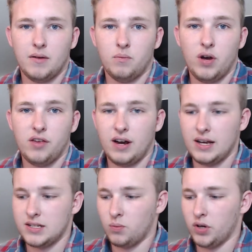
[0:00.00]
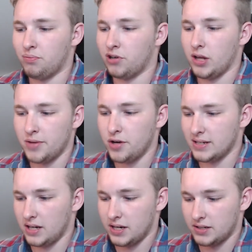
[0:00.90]
Whereas with the product I'm
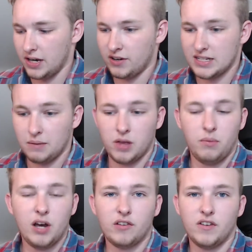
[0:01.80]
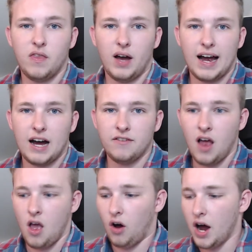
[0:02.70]
using, like say for example the microphone that I have,
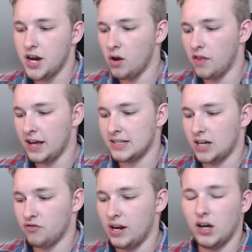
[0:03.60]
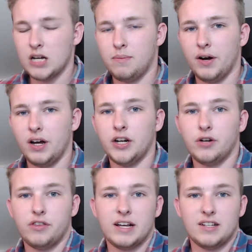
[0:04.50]
I know the things that I really like about it, I know
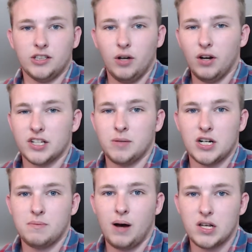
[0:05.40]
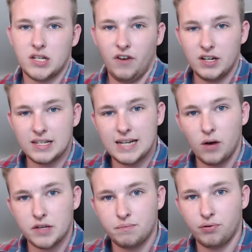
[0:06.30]
the things that I don't like so much about it. So if I was to
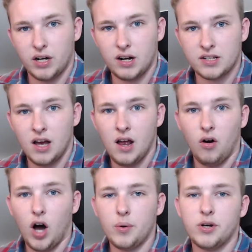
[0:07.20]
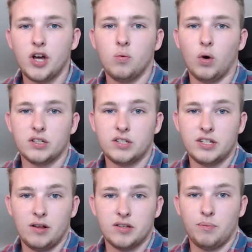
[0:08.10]
sell this product, I would know what to
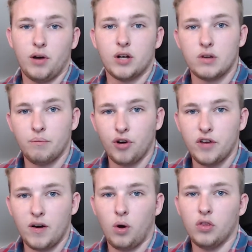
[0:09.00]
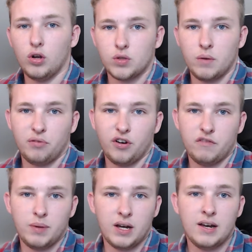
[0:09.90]
tell the supplier to improve and what not to
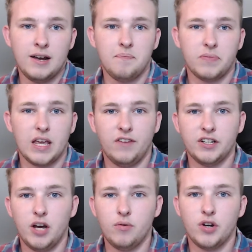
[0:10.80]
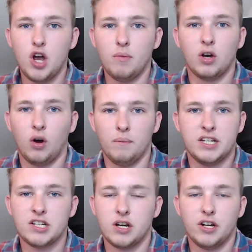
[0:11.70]
improve. But if I don't know my
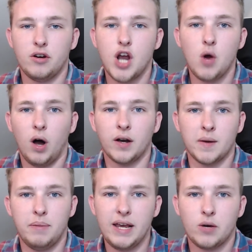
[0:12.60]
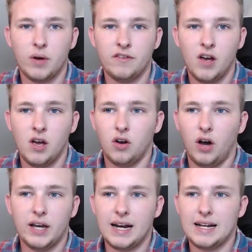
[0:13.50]
competition, I don't know what I'm competing with,
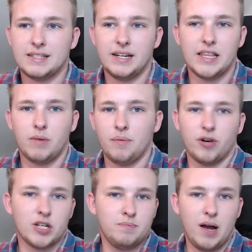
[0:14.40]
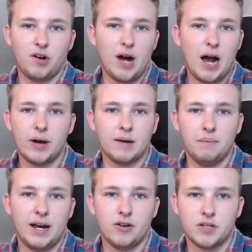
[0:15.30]
I can't say that my product's better or how it
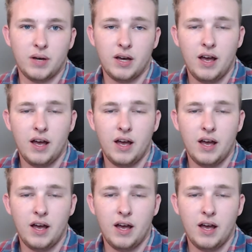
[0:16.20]
compares. But